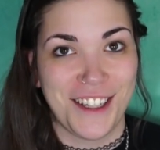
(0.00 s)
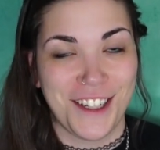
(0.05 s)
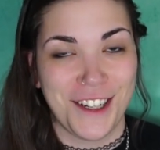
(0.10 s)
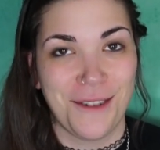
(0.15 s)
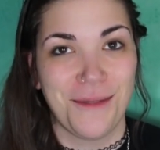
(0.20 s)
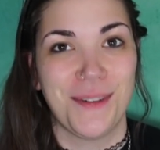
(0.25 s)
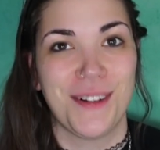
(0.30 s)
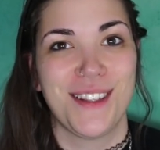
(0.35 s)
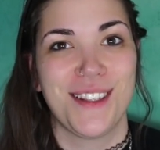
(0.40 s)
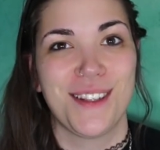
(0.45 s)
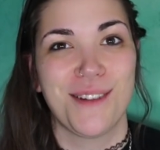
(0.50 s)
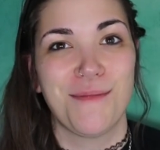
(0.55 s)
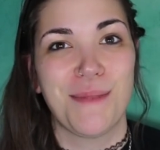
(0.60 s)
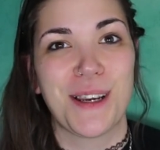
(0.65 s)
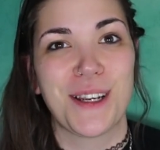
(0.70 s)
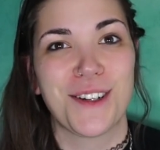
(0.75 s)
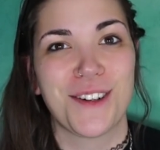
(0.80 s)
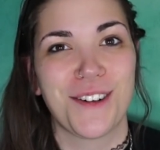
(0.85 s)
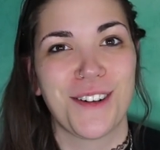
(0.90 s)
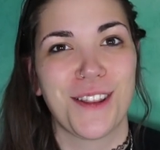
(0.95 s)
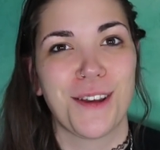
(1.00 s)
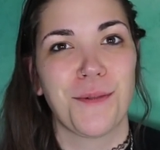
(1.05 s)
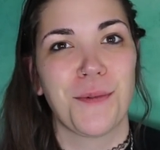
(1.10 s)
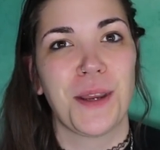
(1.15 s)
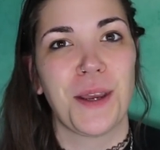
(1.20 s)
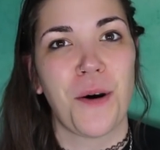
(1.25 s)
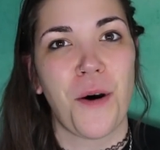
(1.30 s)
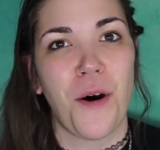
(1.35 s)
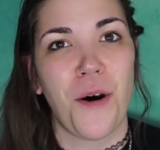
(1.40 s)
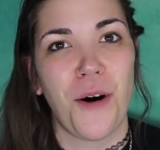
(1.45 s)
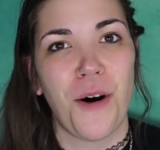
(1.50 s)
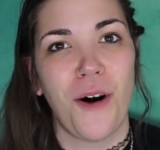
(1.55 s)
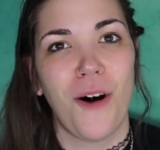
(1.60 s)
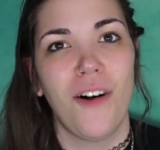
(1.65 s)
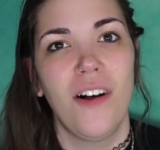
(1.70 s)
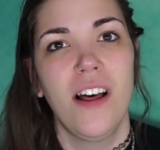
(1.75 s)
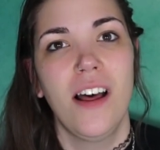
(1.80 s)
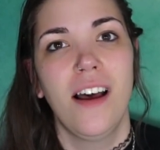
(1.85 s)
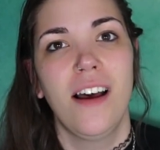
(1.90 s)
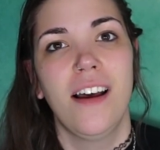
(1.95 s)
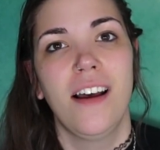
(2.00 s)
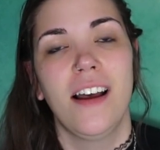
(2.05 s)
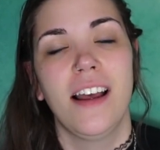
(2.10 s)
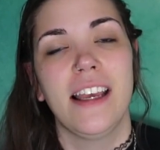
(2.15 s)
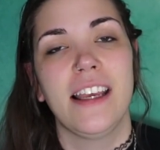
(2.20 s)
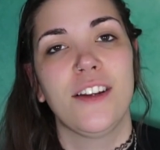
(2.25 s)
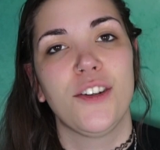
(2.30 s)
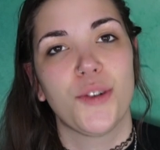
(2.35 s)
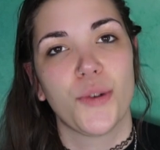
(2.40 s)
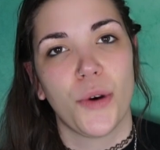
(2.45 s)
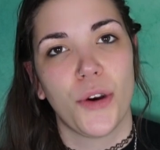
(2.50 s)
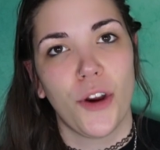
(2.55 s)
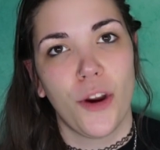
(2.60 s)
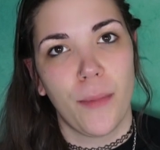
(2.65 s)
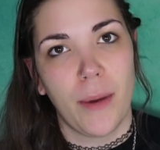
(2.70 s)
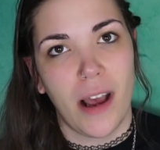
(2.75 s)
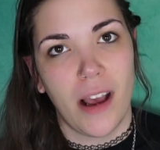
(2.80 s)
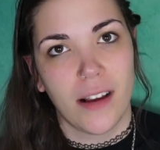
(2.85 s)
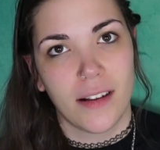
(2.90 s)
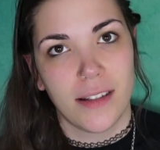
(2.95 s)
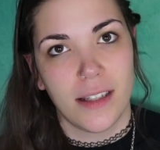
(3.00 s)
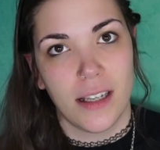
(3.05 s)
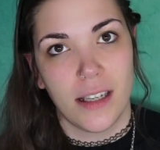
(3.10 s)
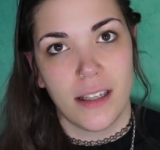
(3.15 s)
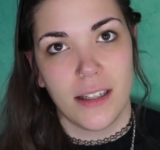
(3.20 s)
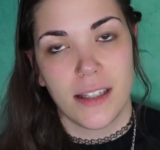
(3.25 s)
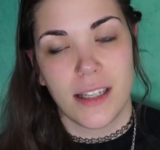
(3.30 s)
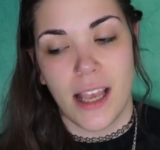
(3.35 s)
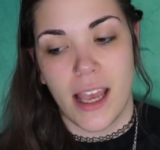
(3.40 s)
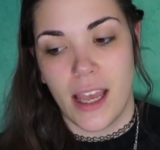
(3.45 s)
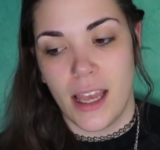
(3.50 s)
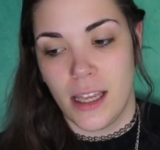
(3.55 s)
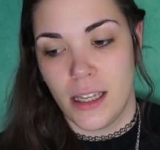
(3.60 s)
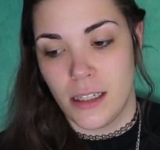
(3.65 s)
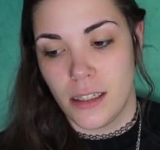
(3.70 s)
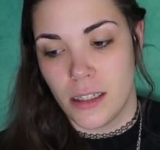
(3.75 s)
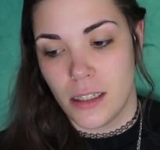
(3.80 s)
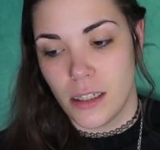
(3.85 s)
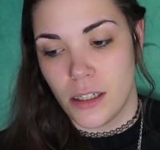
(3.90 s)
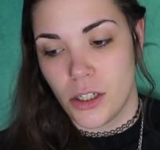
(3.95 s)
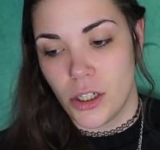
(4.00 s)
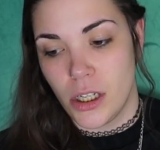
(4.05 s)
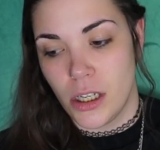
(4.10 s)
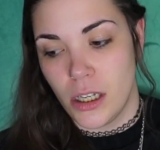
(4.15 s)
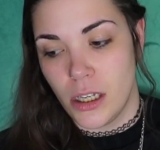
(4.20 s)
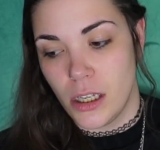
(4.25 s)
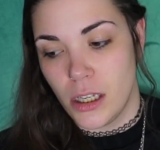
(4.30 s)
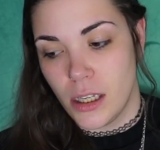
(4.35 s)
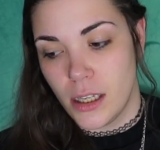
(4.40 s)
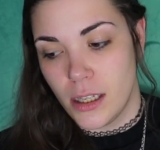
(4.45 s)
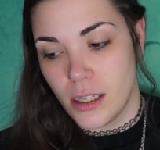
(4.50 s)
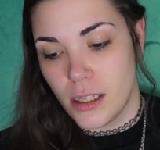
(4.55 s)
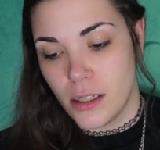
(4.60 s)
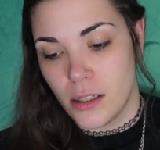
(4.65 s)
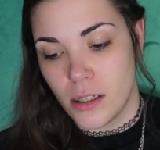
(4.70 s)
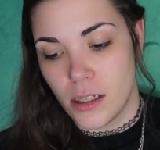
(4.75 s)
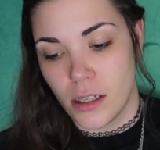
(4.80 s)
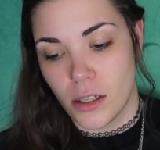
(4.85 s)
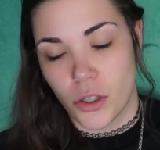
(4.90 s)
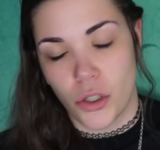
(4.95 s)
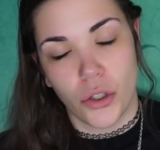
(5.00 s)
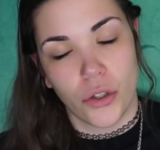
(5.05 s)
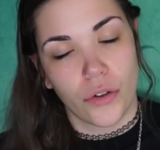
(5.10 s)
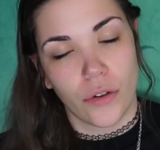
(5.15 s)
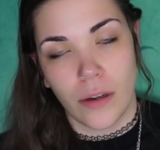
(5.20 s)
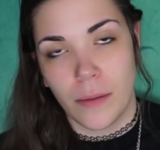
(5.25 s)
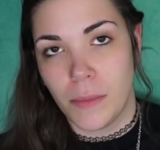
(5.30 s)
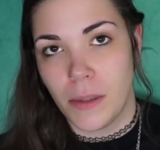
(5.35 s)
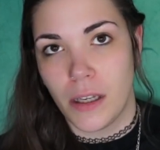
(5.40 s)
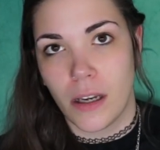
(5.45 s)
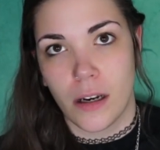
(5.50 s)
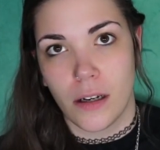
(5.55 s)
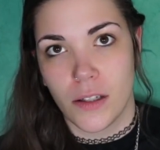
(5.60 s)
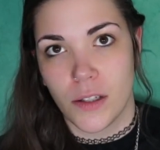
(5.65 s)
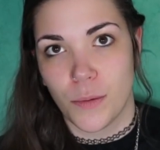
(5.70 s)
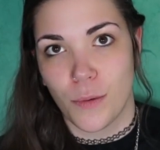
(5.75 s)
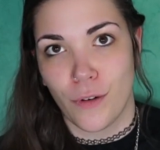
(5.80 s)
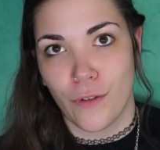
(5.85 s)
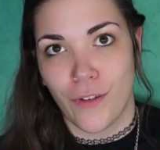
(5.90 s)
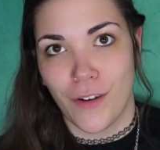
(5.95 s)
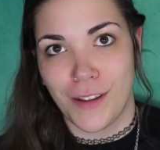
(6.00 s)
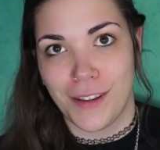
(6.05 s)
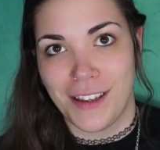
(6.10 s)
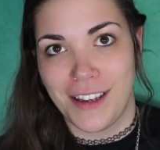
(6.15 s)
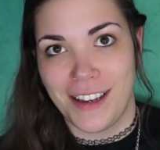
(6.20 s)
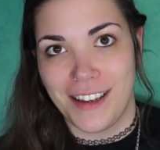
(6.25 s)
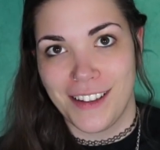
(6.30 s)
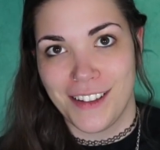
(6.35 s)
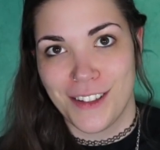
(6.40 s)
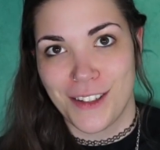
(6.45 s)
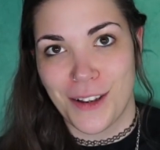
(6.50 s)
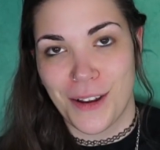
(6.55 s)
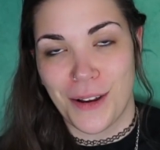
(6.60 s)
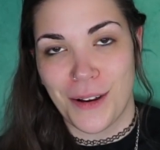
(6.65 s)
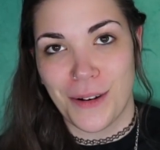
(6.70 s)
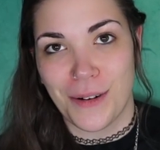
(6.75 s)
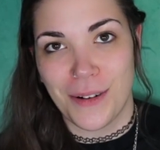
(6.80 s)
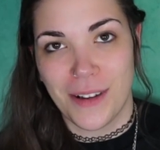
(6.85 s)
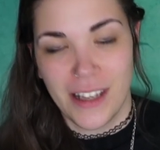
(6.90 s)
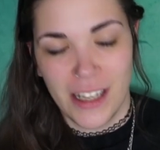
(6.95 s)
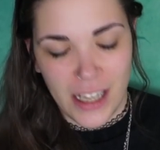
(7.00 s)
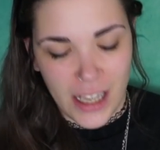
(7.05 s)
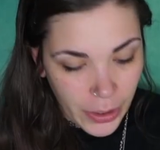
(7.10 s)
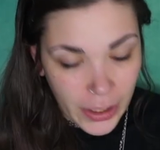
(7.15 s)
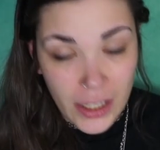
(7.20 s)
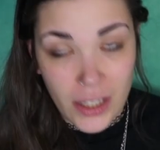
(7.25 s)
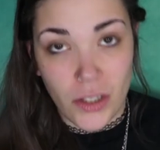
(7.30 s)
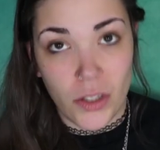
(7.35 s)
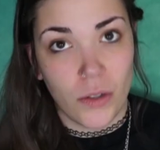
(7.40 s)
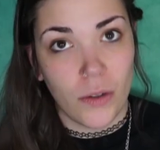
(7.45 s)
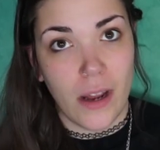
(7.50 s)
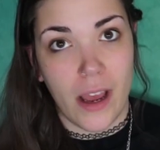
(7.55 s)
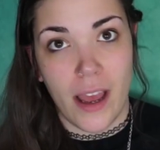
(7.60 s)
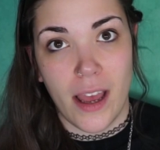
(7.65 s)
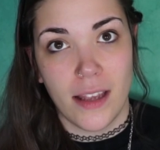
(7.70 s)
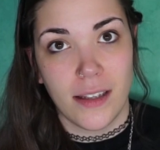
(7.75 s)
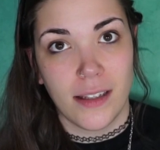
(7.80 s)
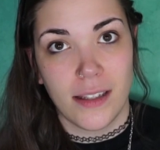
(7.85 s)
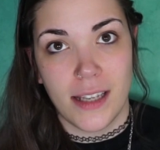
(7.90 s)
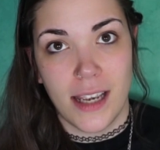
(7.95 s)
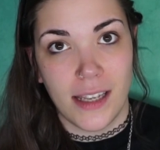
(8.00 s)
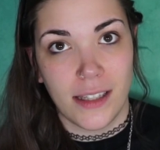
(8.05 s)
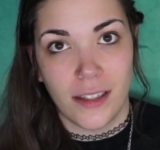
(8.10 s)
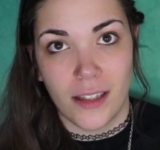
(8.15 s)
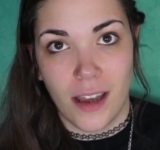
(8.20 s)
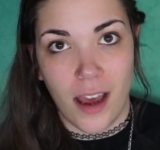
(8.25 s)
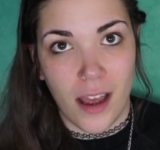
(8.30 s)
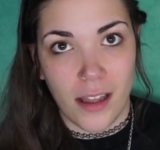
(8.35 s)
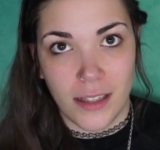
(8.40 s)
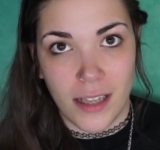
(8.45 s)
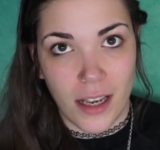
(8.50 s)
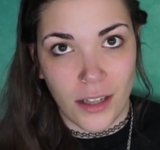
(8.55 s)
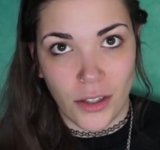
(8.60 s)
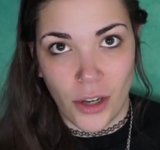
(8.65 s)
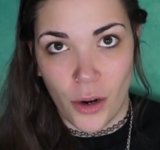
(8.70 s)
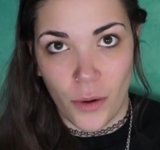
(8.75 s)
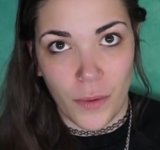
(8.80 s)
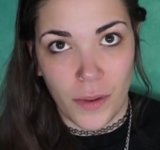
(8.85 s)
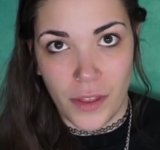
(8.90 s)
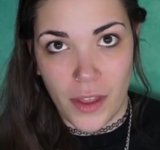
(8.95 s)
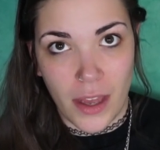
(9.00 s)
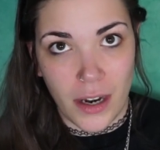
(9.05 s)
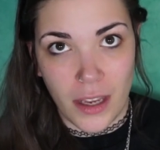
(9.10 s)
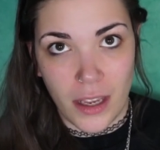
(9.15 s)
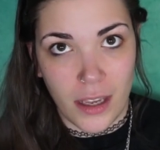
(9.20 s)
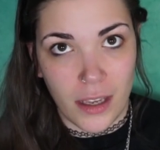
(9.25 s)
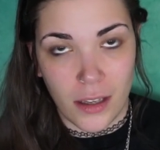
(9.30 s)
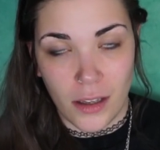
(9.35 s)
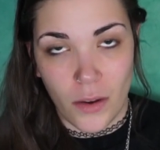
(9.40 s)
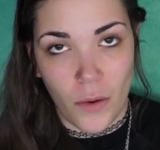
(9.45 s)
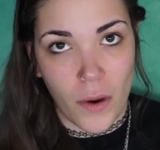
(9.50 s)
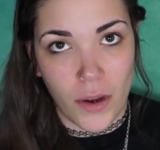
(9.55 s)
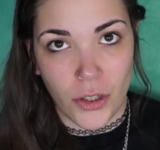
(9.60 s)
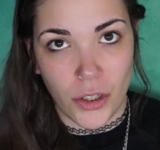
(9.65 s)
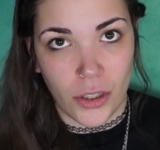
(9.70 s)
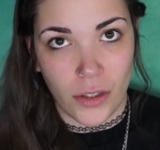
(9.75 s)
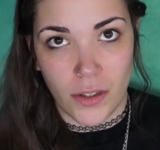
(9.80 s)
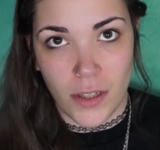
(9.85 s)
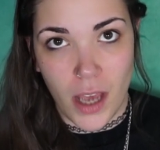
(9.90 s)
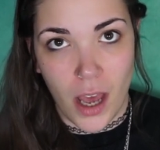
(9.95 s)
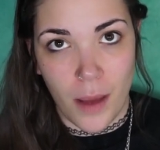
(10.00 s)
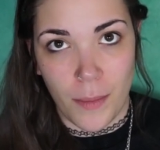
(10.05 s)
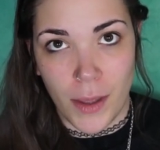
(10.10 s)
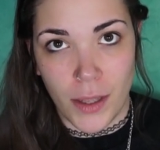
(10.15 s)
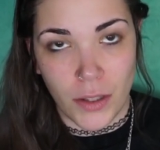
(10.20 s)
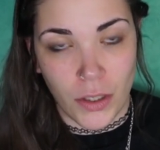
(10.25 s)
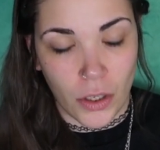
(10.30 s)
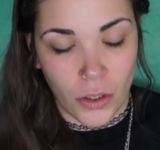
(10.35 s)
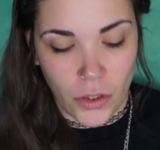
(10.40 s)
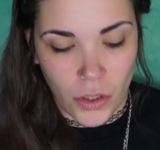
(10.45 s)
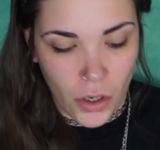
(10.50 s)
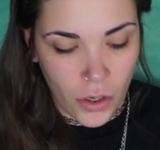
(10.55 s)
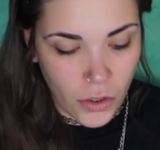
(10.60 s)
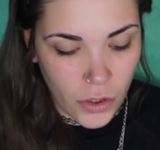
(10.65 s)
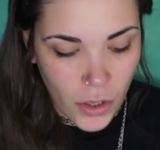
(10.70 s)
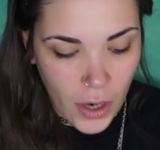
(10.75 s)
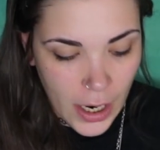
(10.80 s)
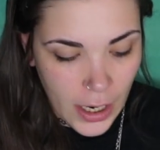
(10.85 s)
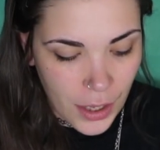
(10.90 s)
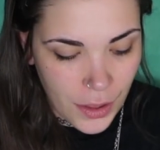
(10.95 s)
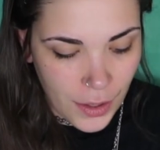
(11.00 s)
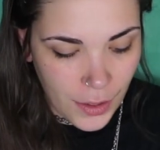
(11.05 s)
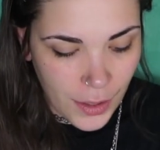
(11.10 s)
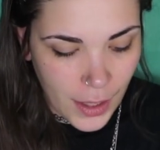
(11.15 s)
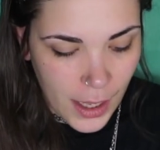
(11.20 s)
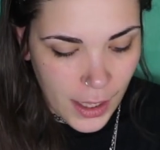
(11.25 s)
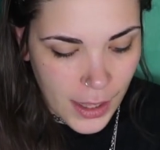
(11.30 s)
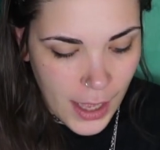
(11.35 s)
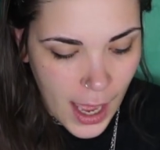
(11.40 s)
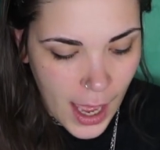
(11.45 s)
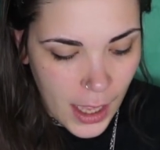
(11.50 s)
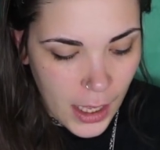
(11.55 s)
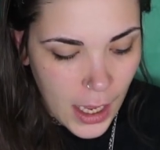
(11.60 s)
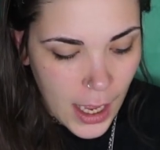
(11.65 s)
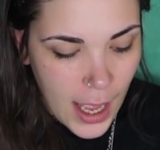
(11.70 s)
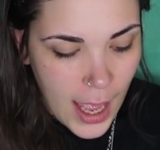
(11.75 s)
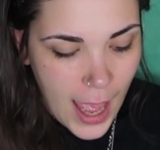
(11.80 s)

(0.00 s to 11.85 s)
She wants to make sure that we all enjoy our boxes, and she is extremely customer friendly, so please do not hesitate to contact her with any questions, comments, concerns, or anything like that.